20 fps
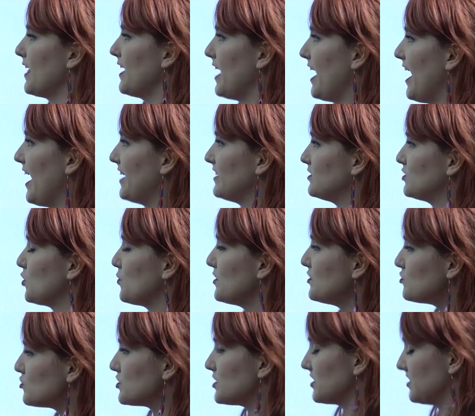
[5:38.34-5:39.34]
And so
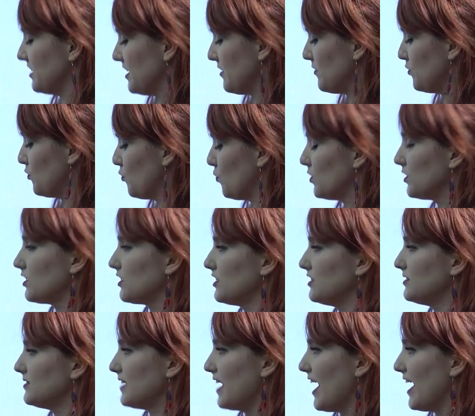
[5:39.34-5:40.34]
interestingly, we
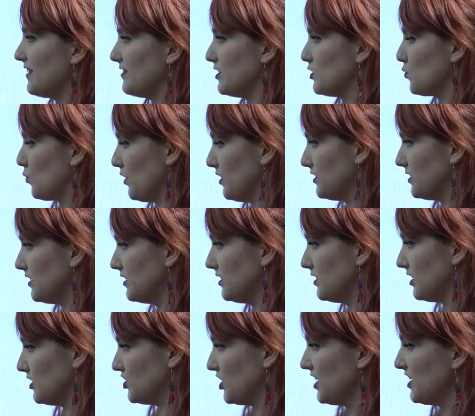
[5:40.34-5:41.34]
learned that this word
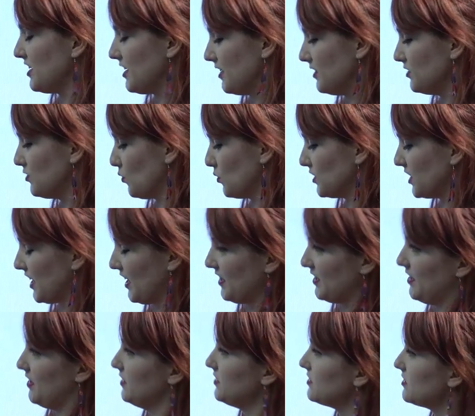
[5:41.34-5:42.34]
tagenias, or
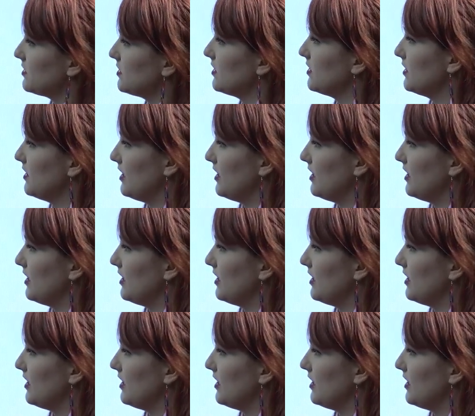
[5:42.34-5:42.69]
tagenias,